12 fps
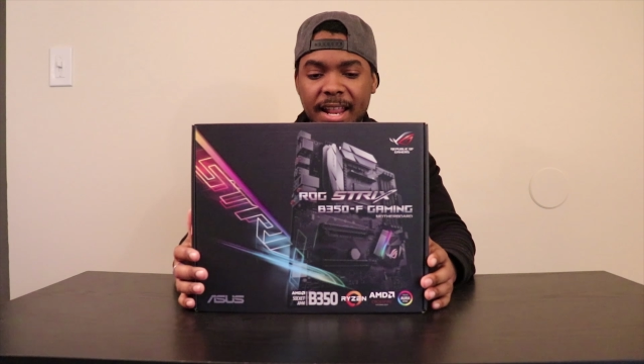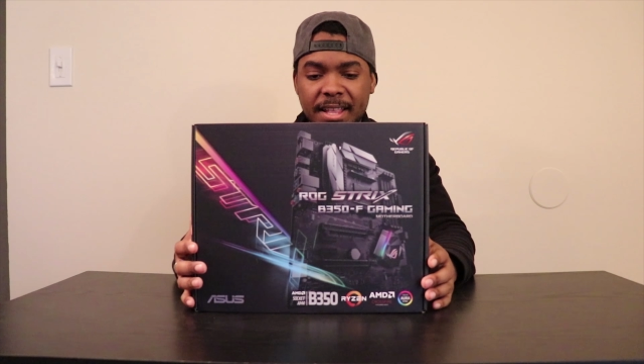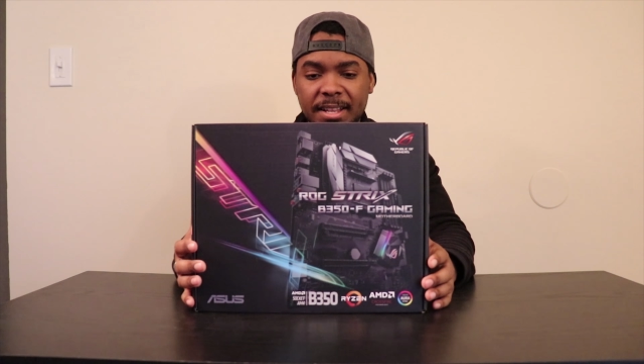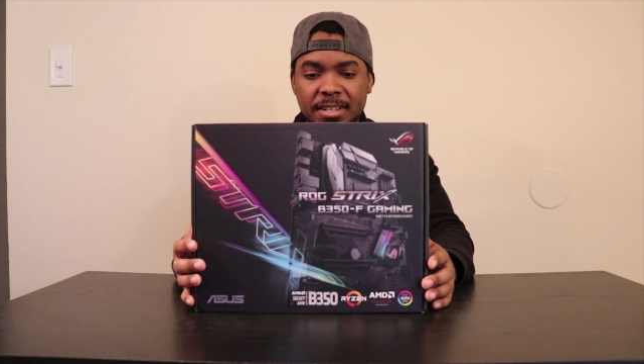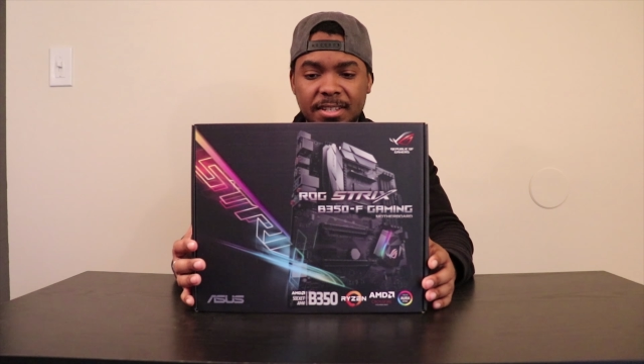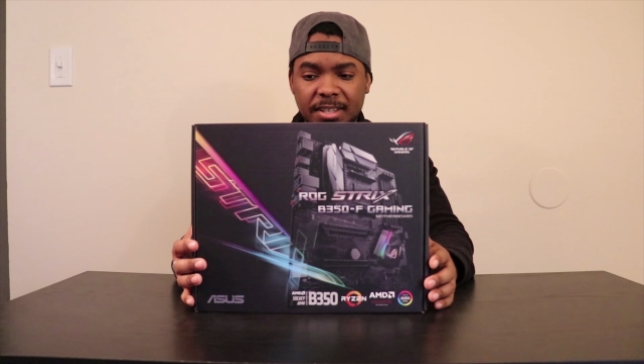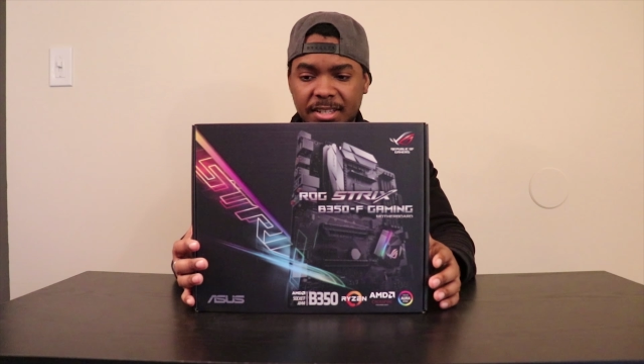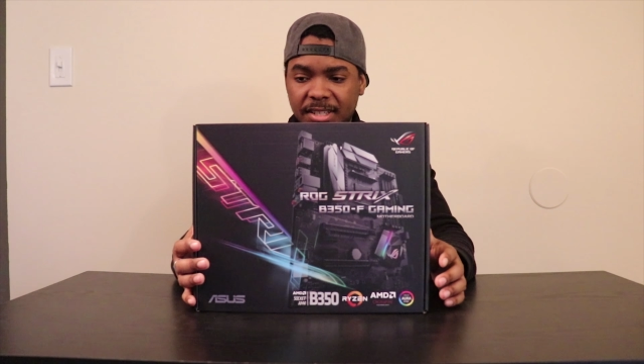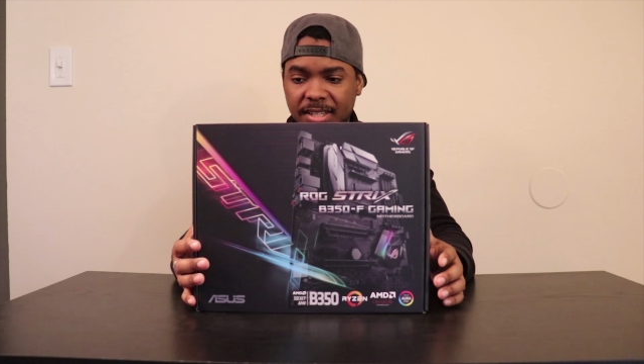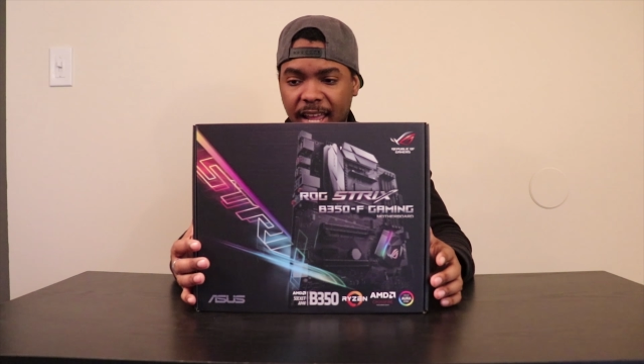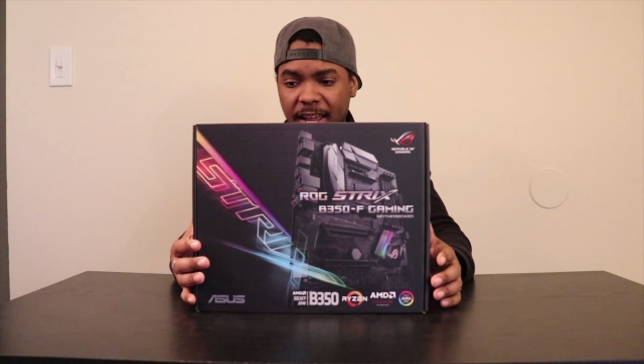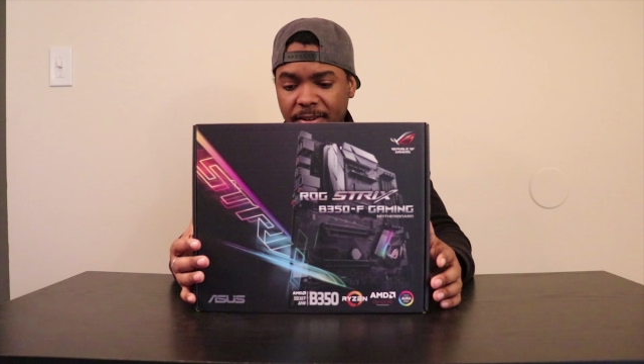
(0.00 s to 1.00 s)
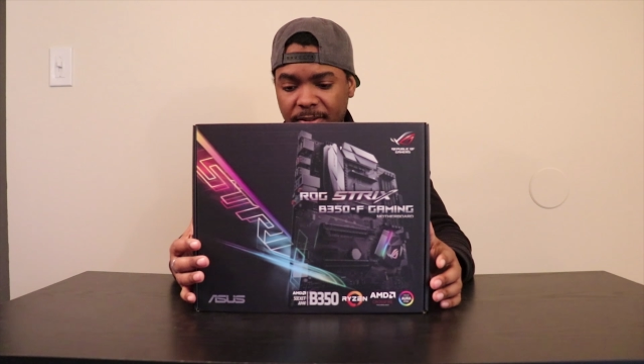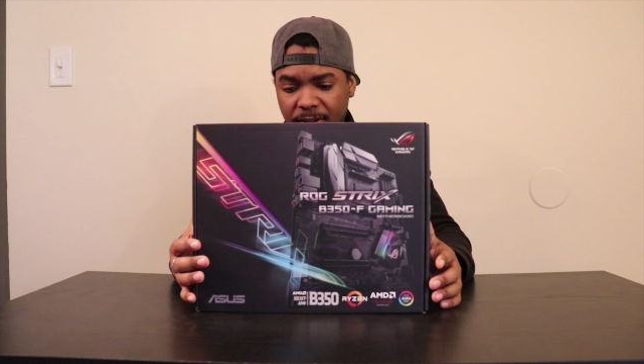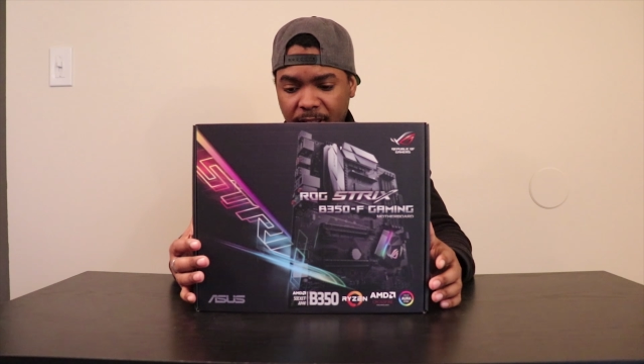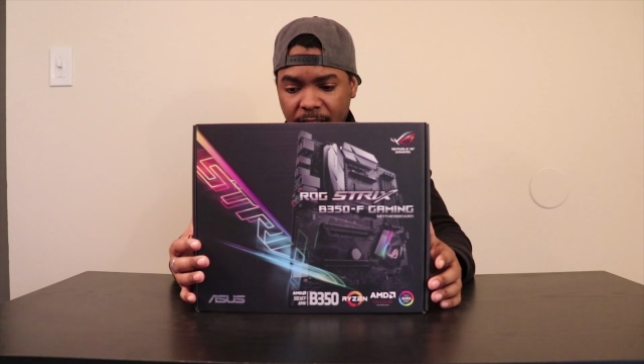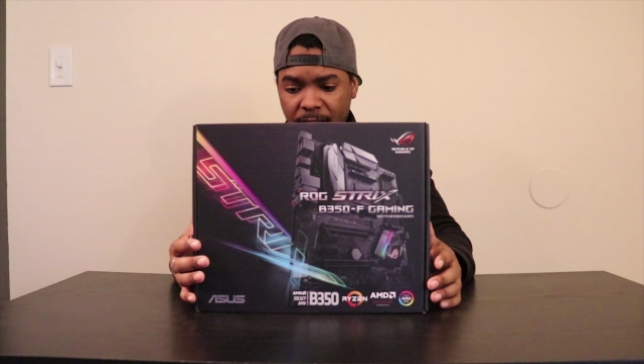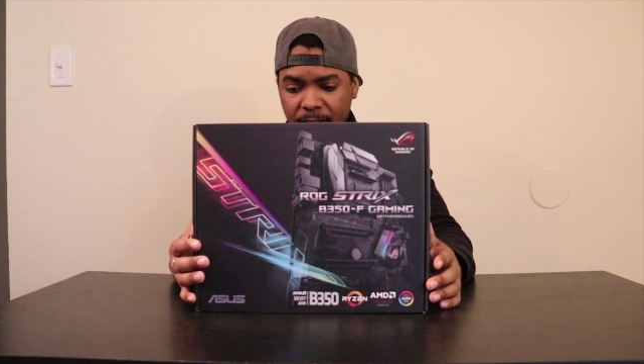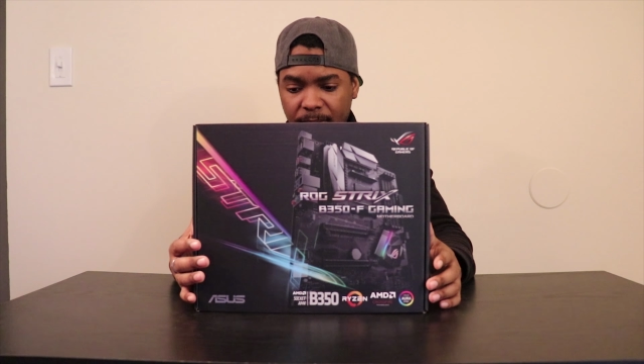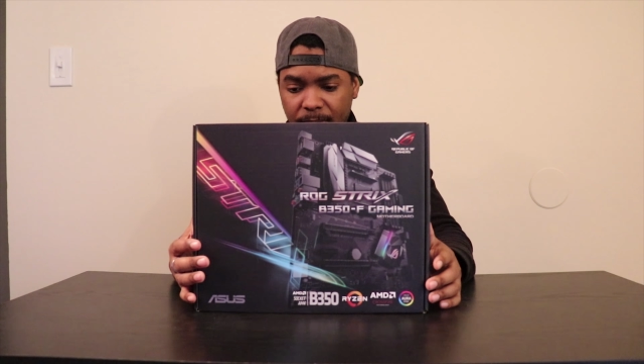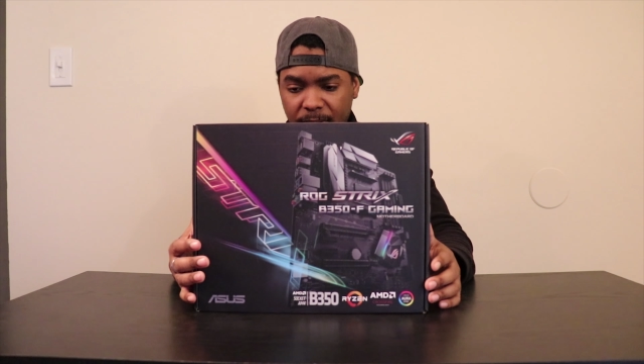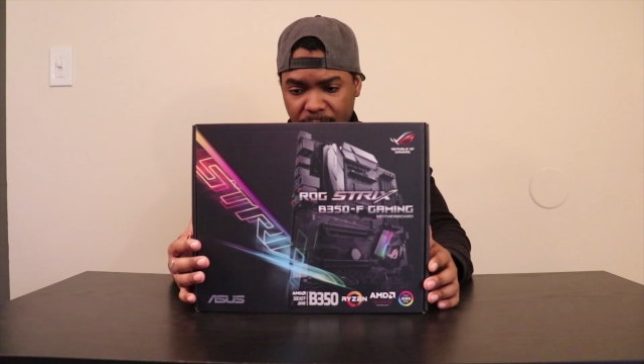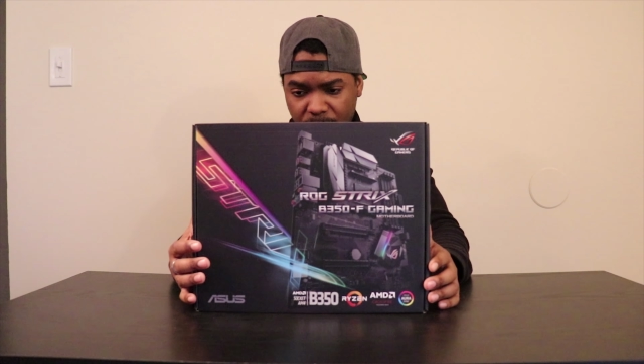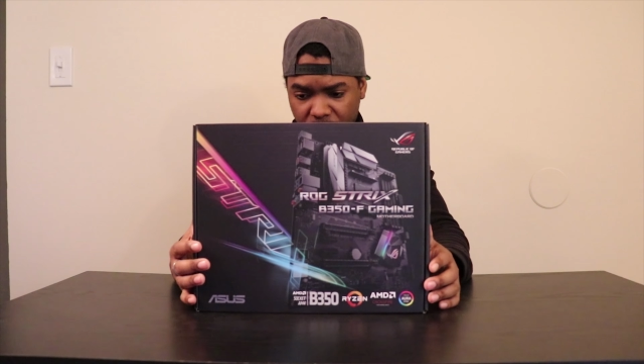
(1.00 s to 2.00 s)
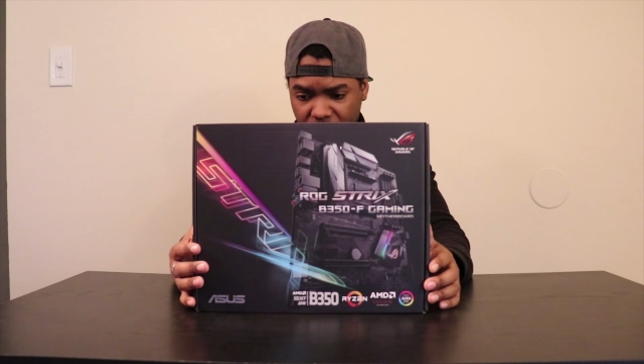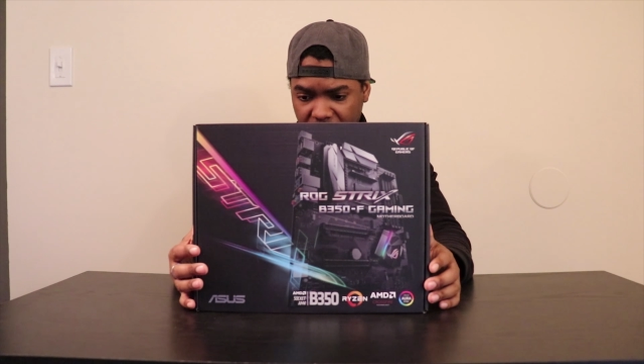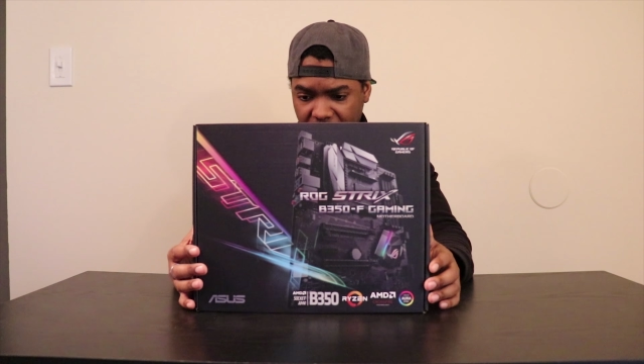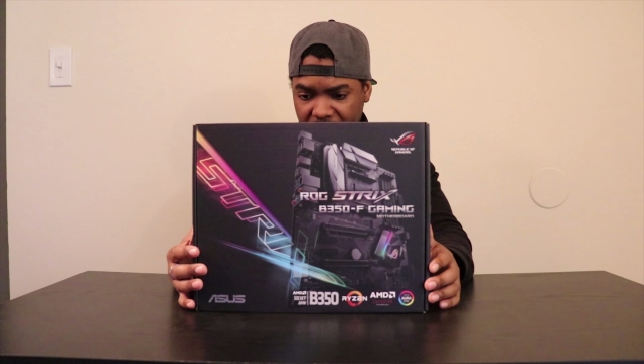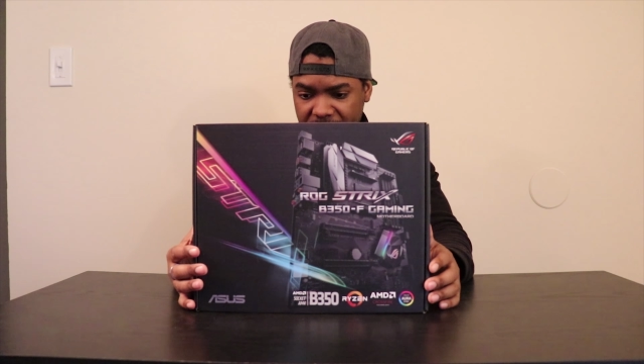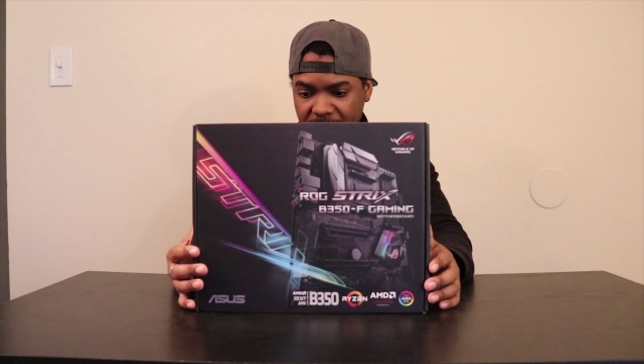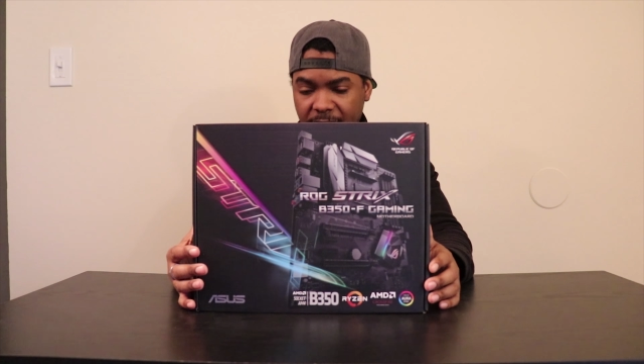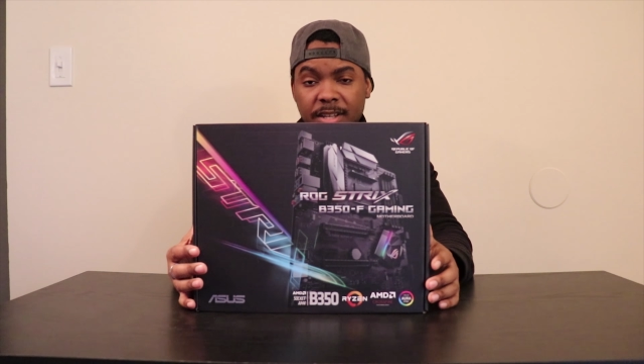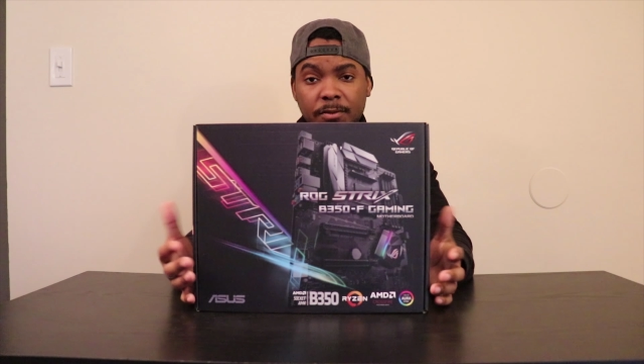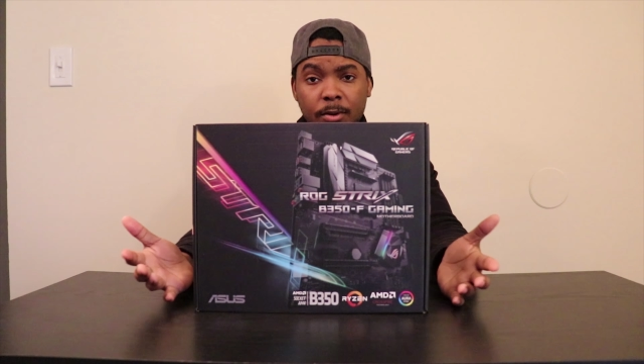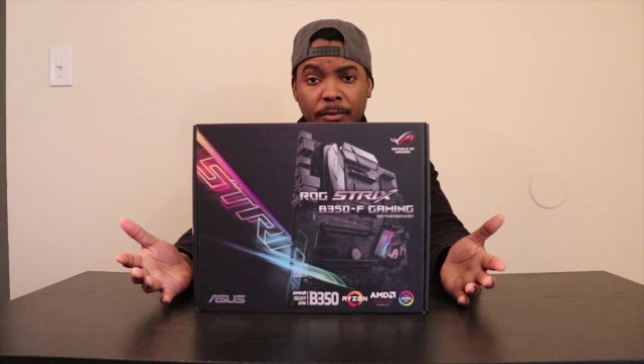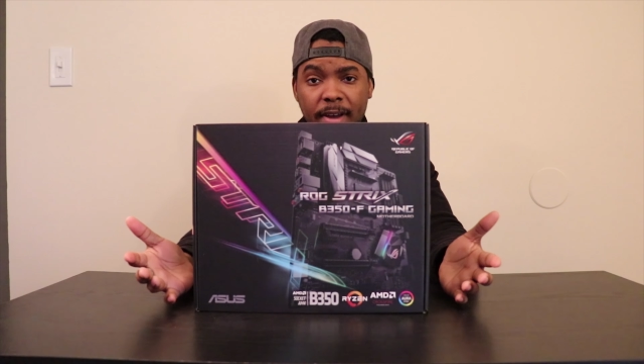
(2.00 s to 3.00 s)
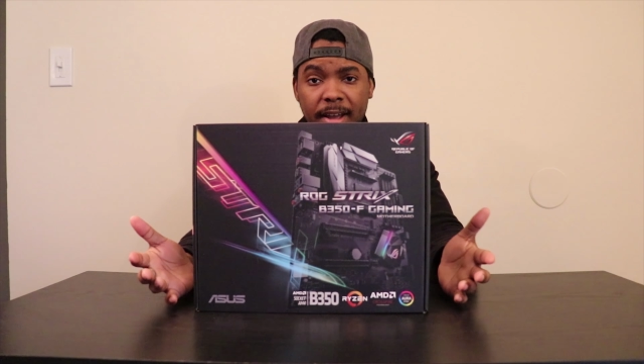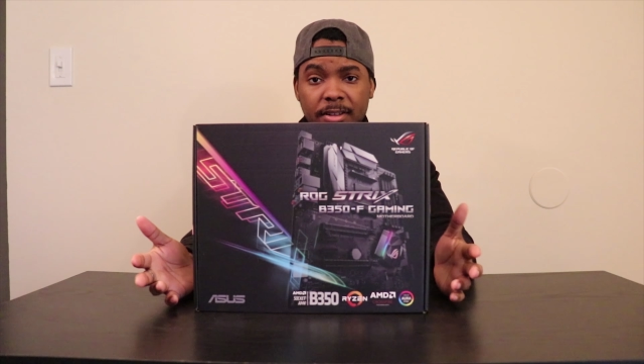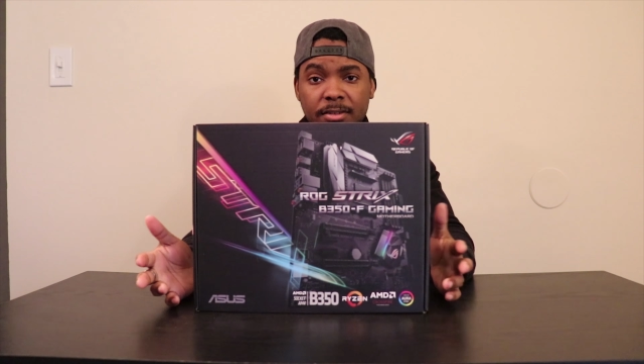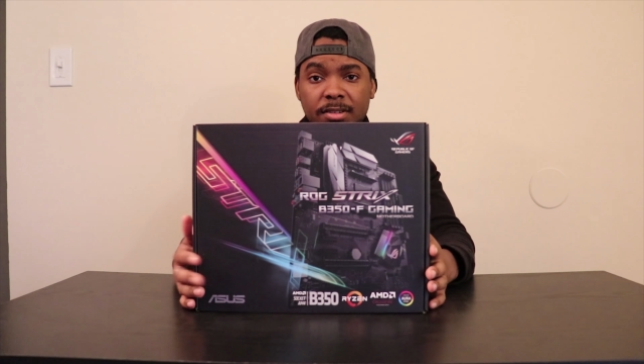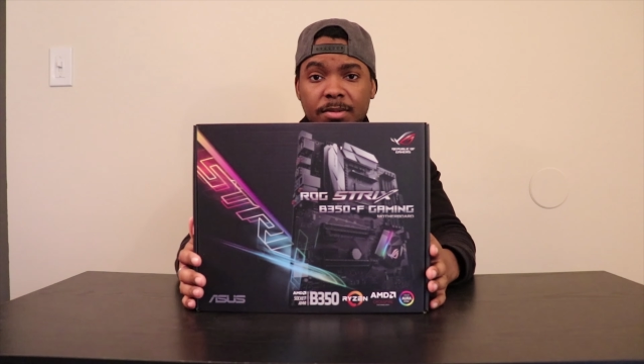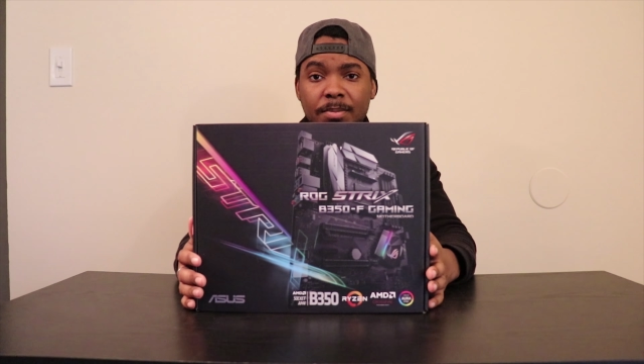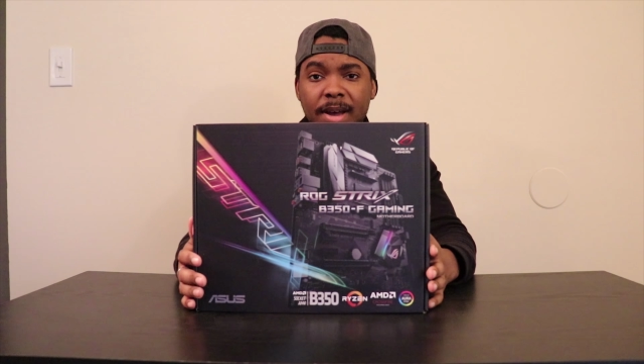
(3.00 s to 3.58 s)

I think this is a standard motherboard, an ATX form factor.